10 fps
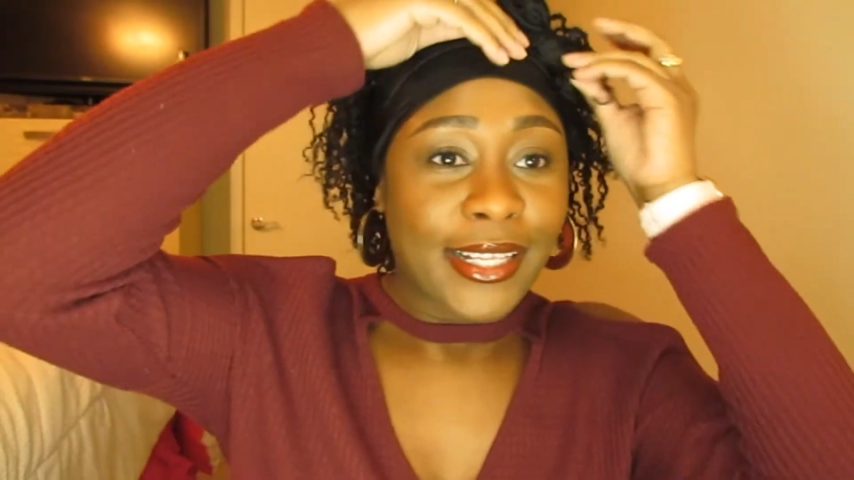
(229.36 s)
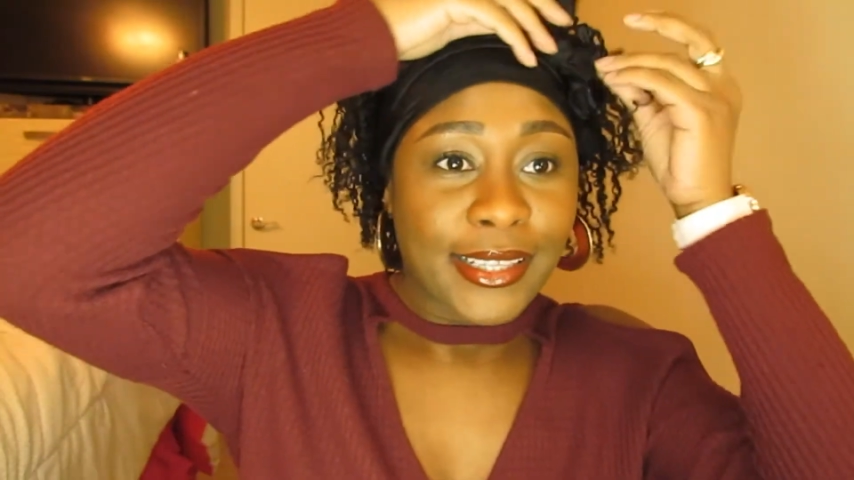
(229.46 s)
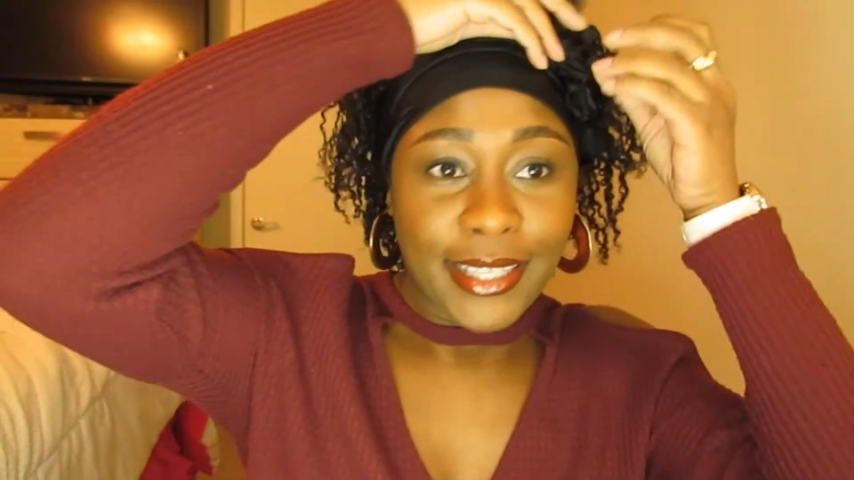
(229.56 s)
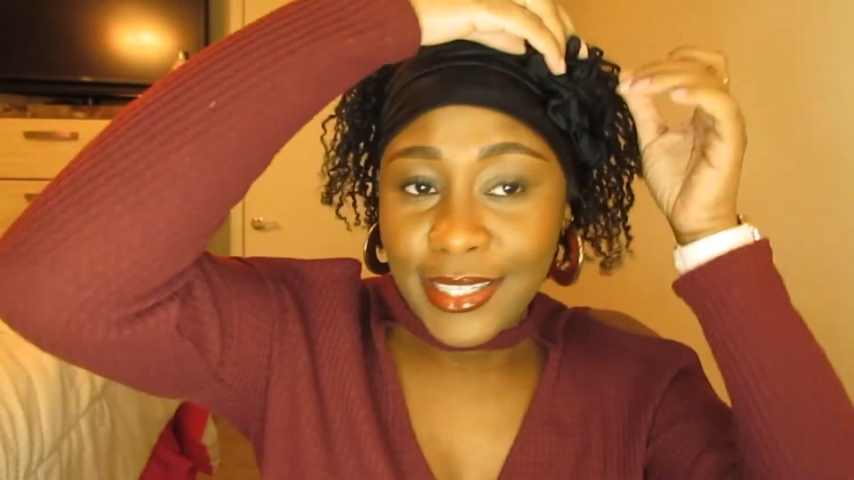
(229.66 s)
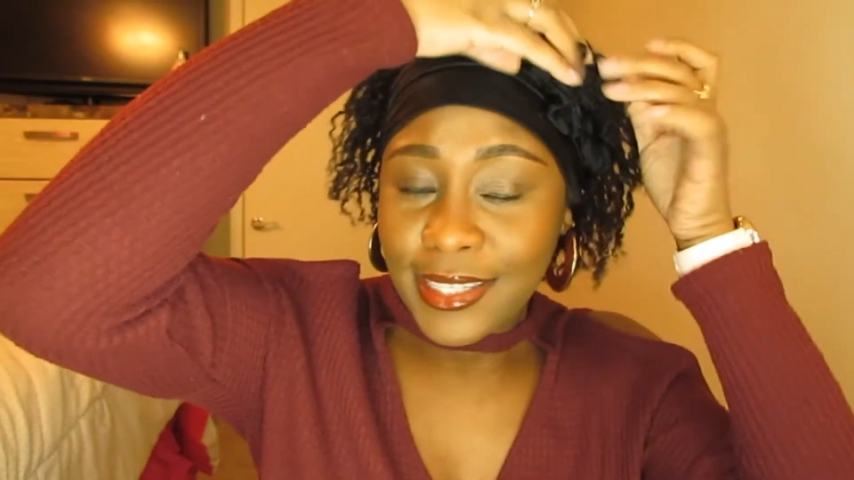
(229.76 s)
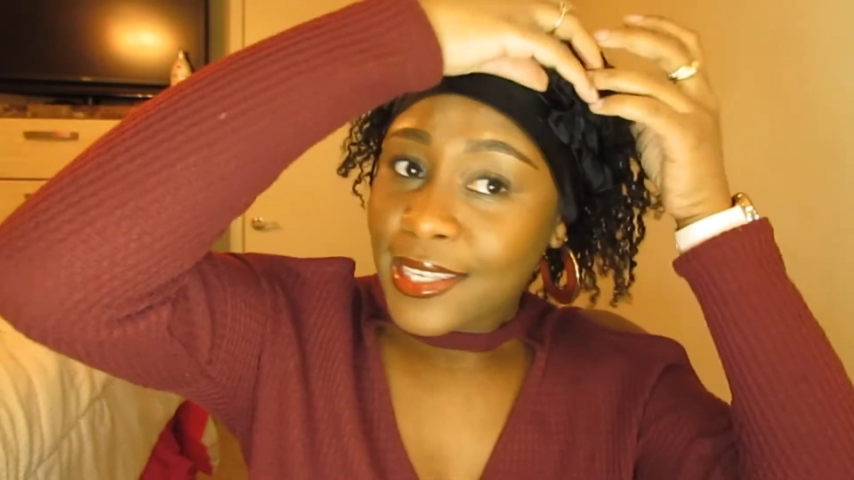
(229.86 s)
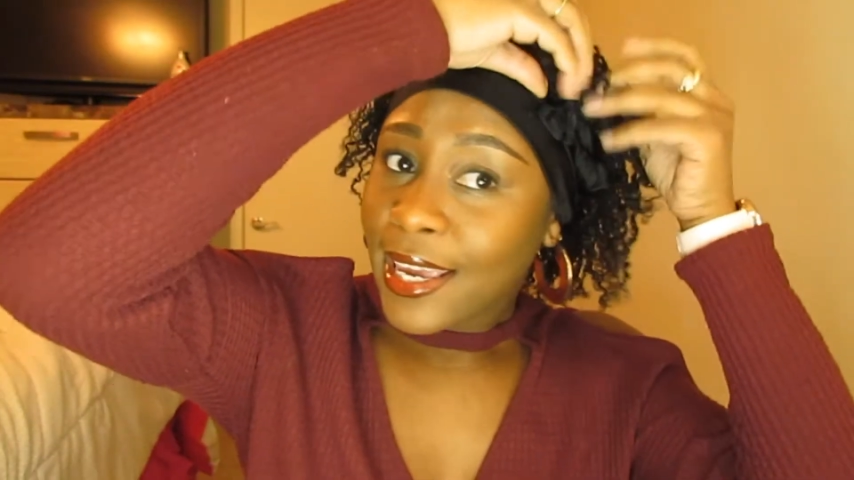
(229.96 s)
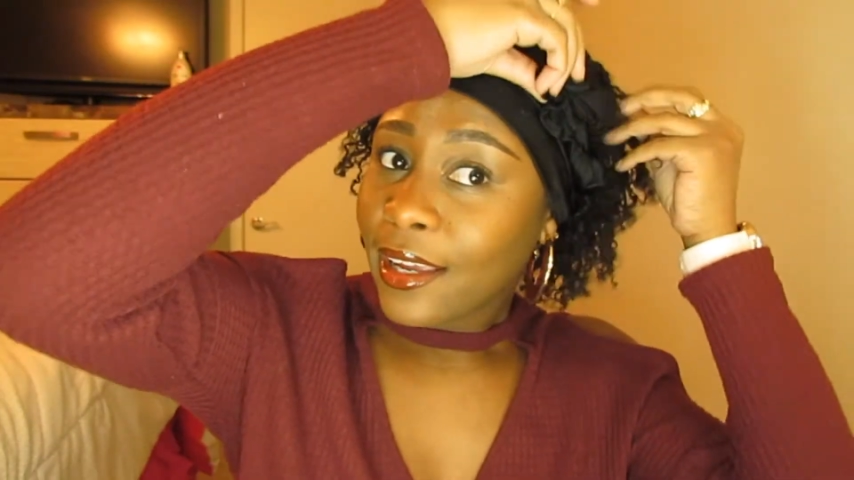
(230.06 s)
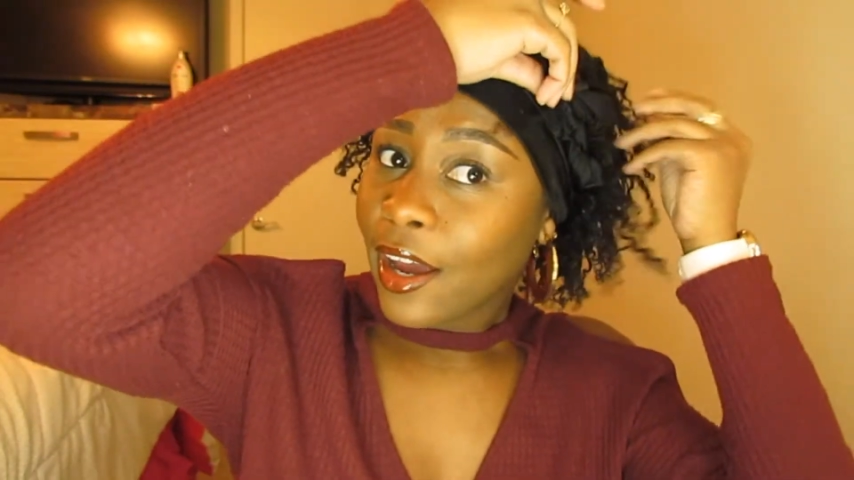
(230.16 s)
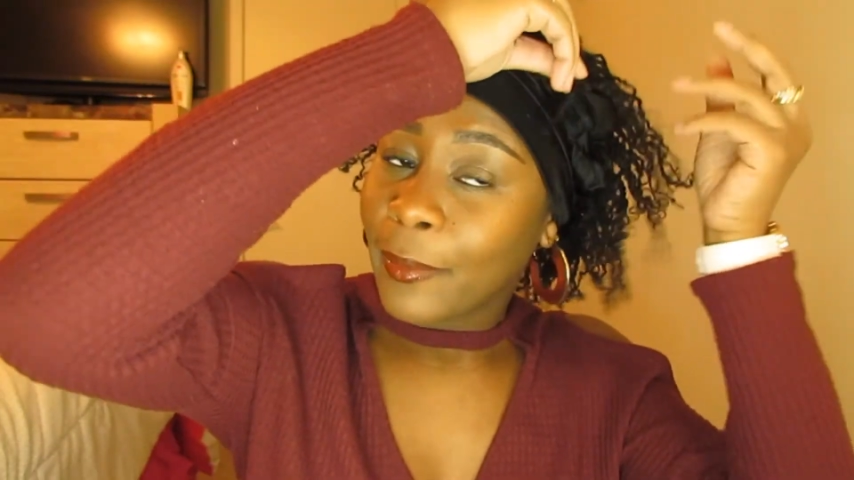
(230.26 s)
Let's
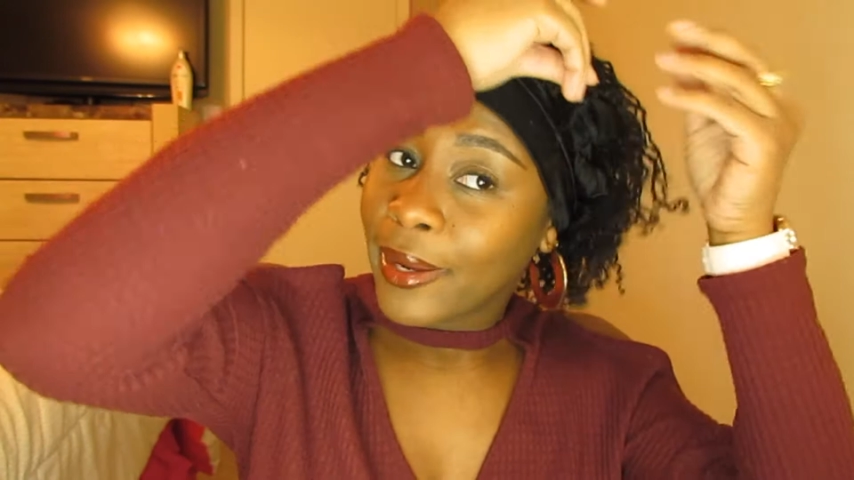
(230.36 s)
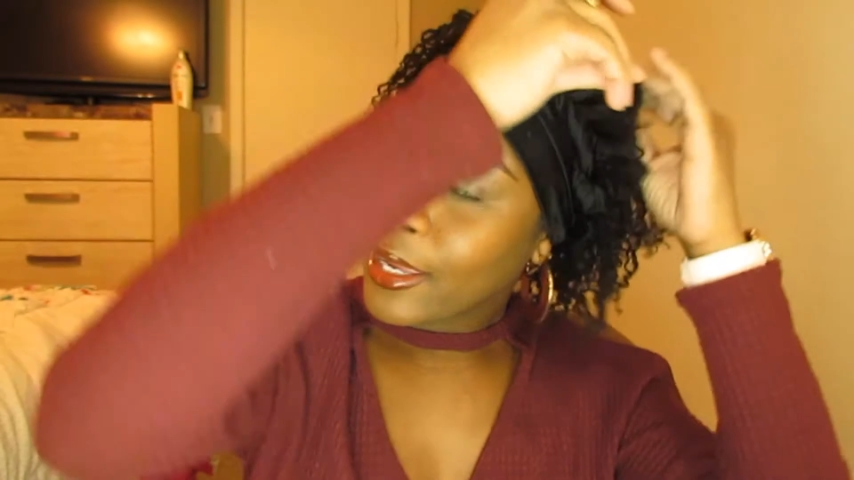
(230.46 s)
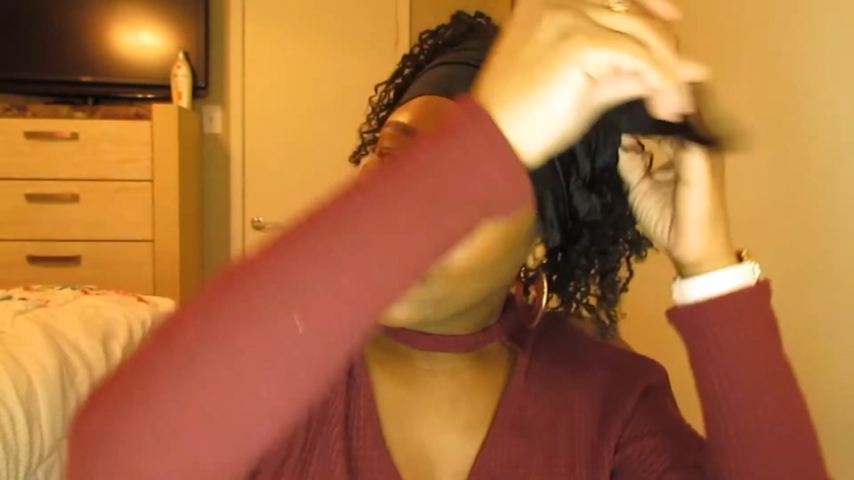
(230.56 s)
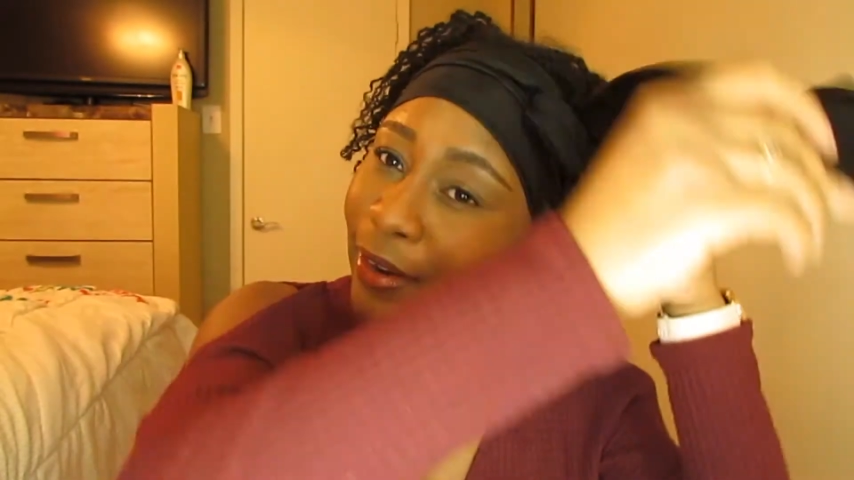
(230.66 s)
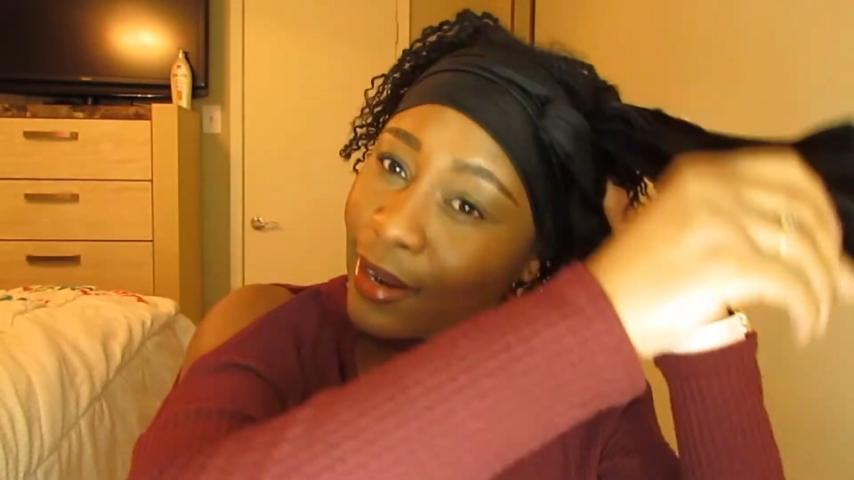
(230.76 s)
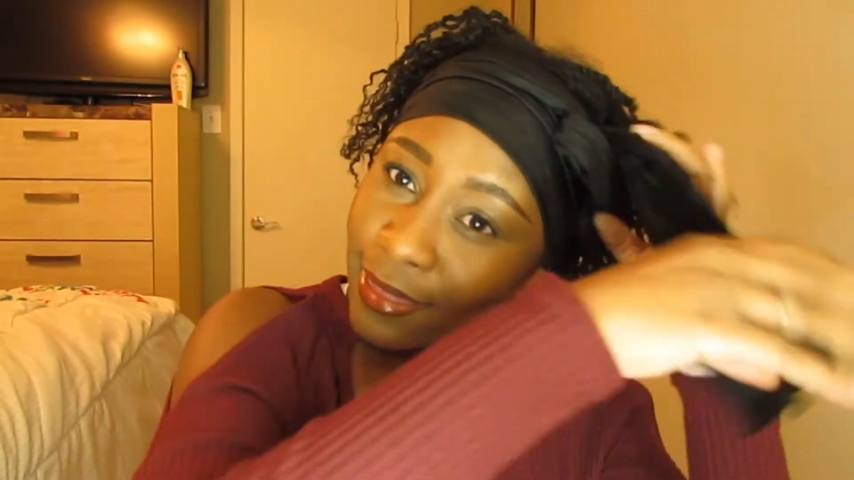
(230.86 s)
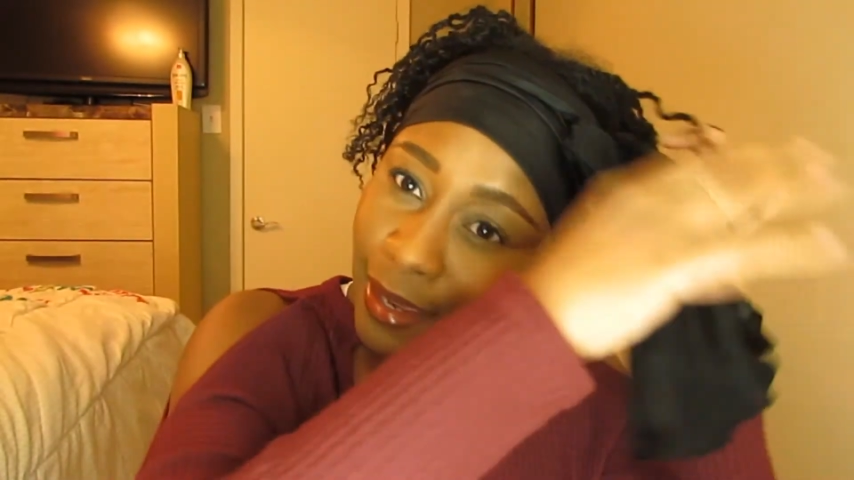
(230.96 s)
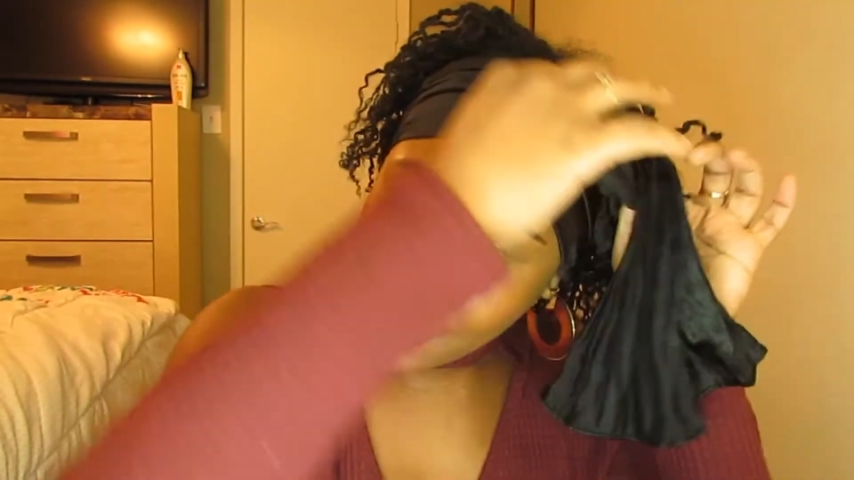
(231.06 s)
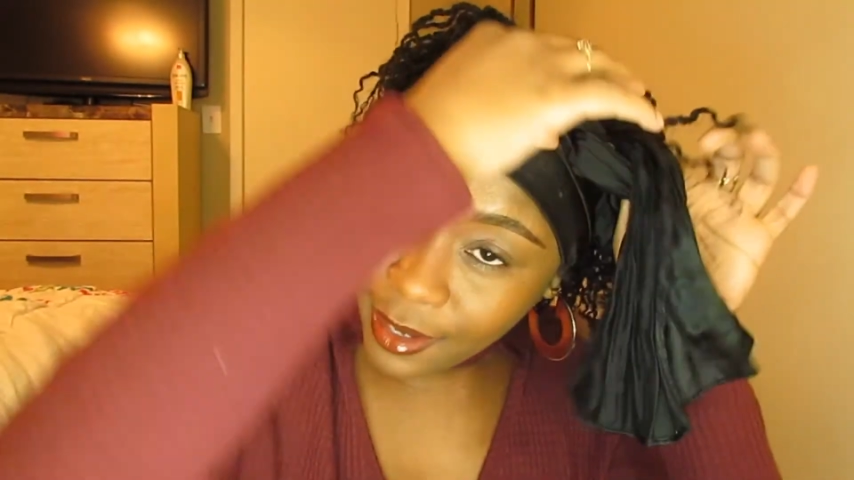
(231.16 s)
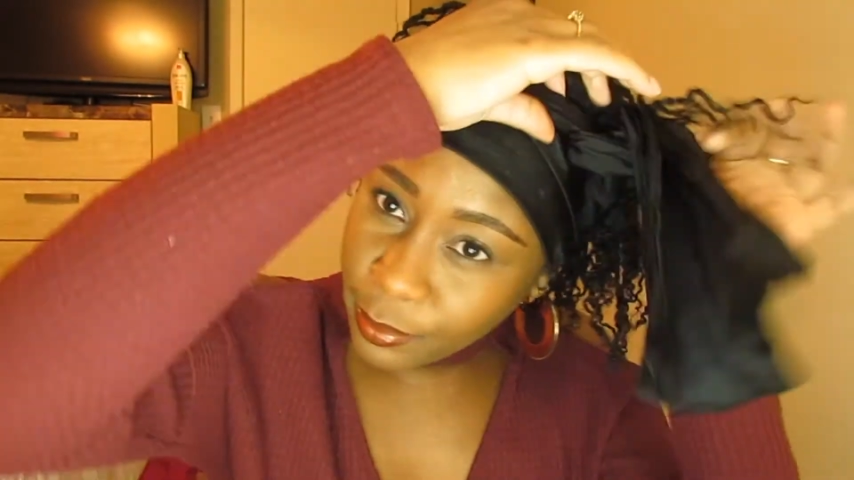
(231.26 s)
take out my hair and
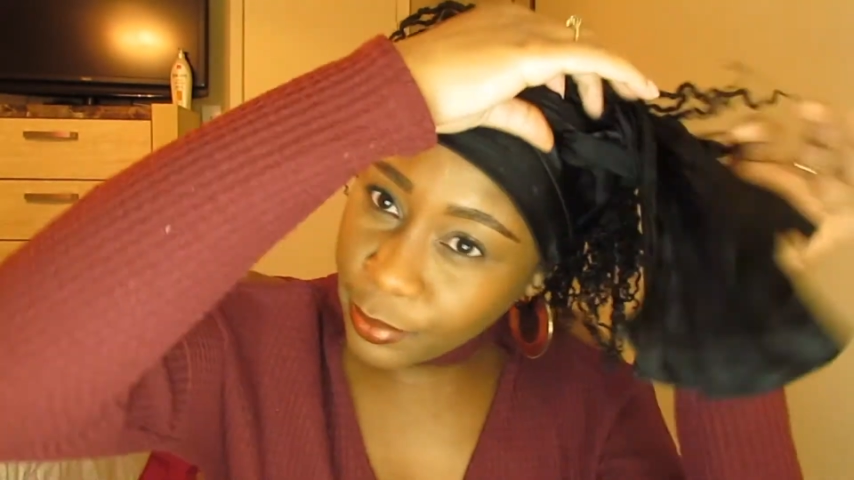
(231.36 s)
then get